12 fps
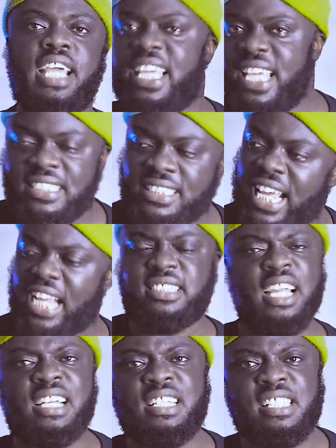and yet they
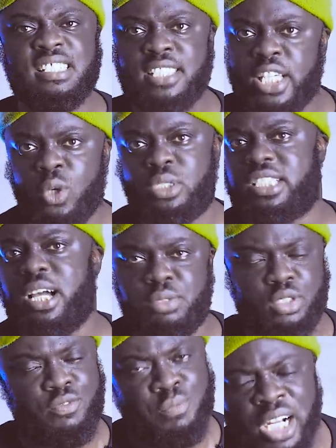are taking these huge
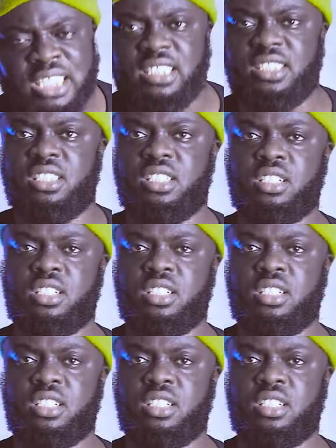sums of money.